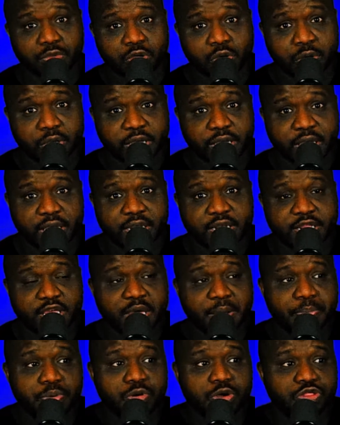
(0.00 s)
Okay,
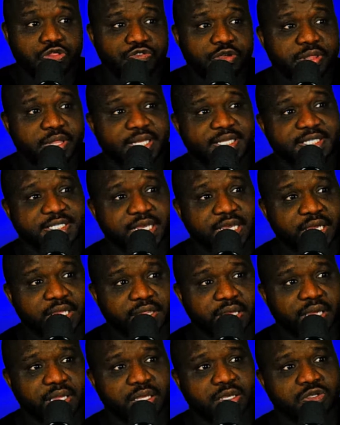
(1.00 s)
Deadpool 3. They say
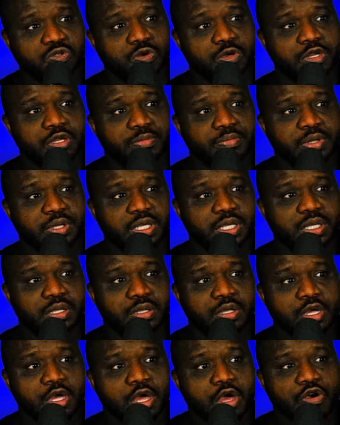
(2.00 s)
that it's going to
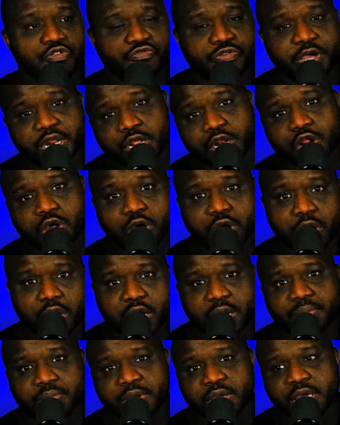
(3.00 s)
be rated
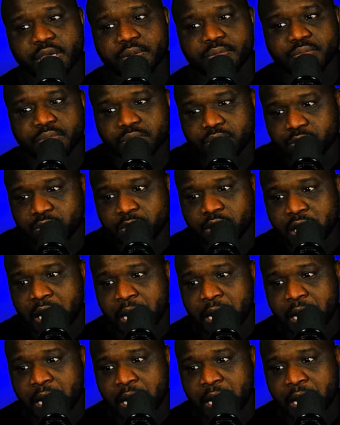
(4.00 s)
R, man.